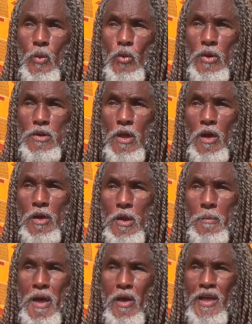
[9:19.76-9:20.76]
we're talking
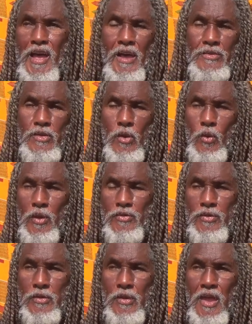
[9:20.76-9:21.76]
about
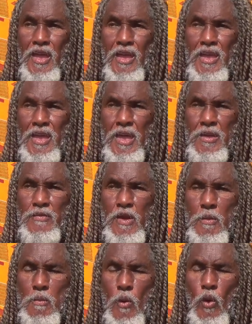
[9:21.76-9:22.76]
consequences
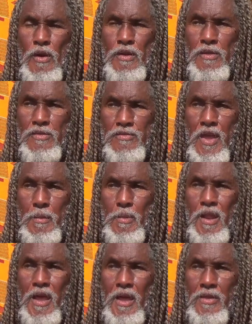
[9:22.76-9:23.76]
even more
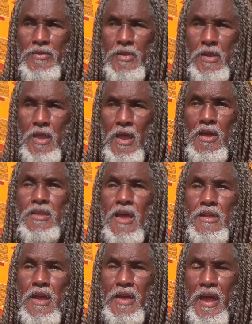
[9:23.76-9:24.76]
destabilizing
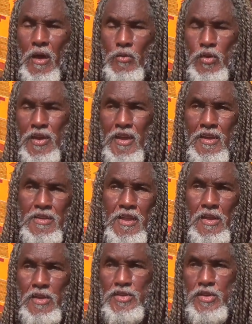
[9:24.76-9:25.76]
than the
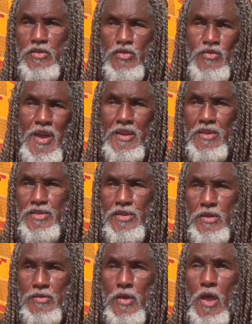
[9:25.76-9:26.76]
counterintelligence
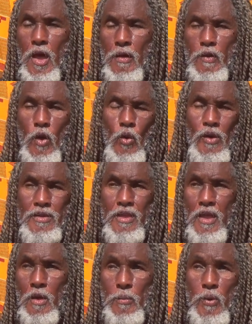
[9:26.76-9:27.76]
strategies of
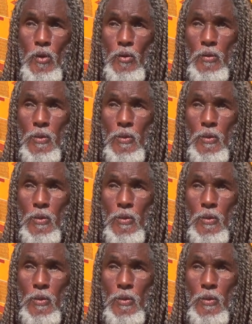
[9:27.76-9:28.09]
COINTELPRO